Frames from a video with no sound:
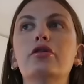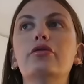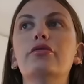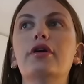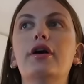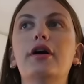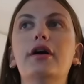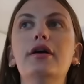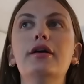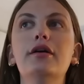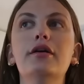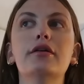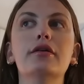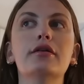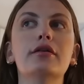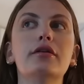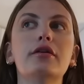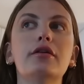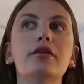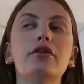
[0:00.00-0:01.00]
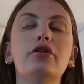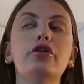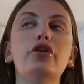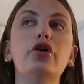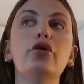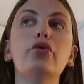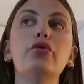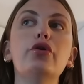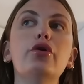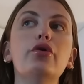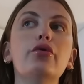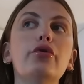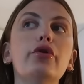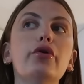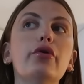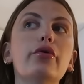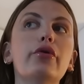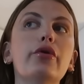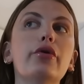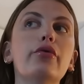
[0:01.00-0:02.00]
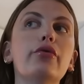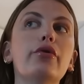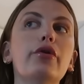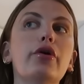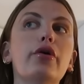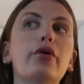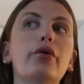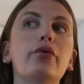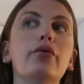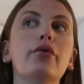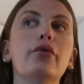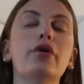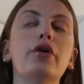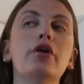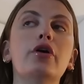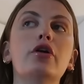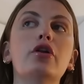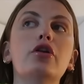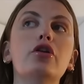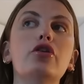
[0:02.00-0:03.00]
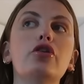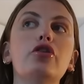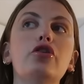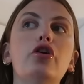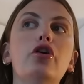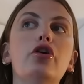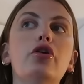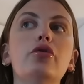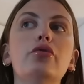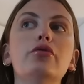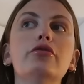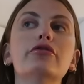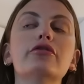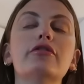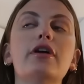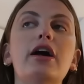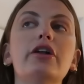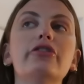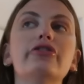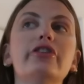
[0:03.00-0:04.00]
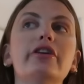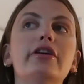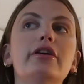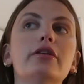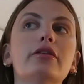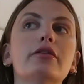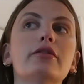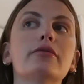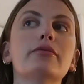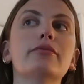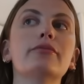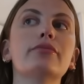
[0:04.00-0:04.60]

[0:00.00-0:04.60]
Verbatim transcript: Luna, no, no, no, no, no. No scratching.